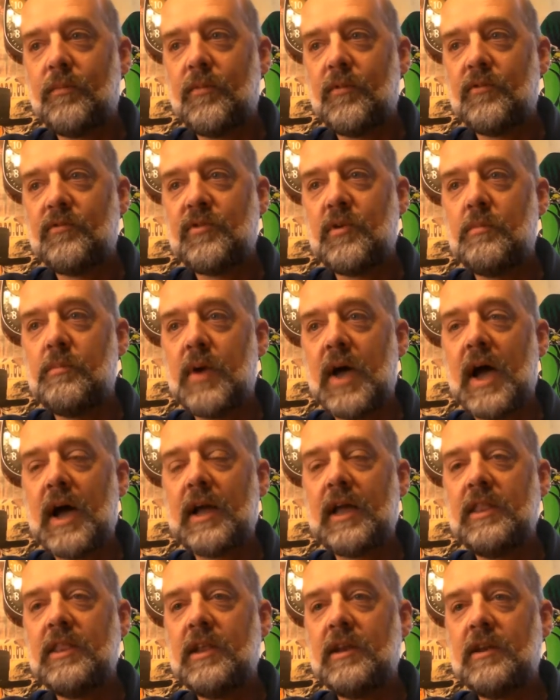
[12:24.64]
from
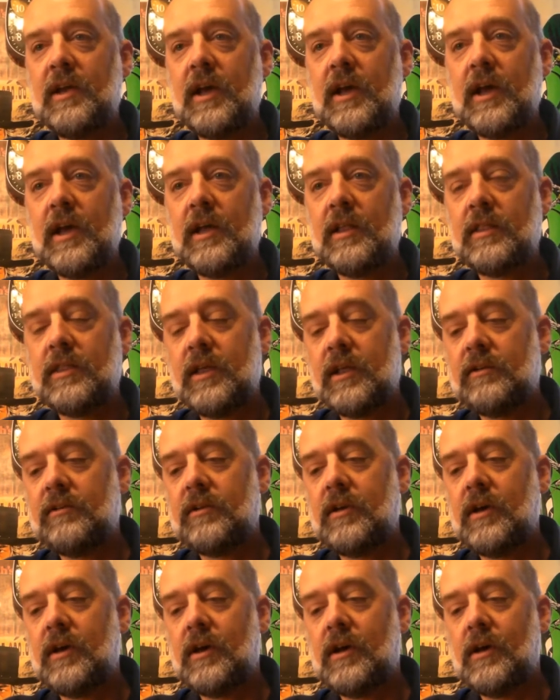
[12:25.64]
back in the day
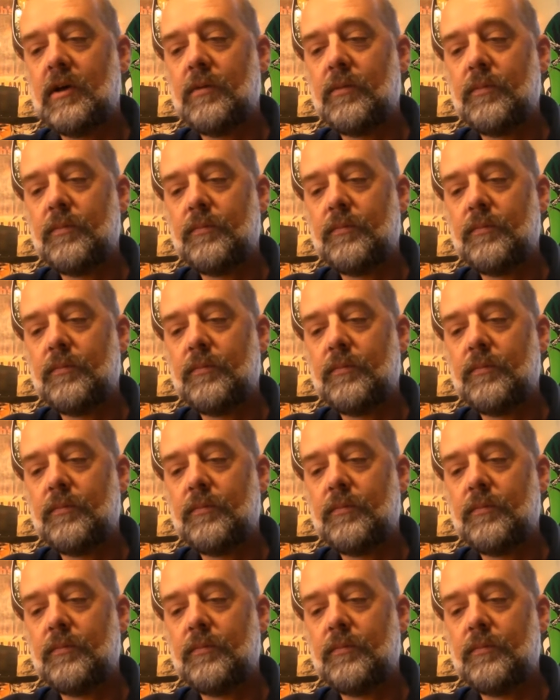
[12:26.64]
that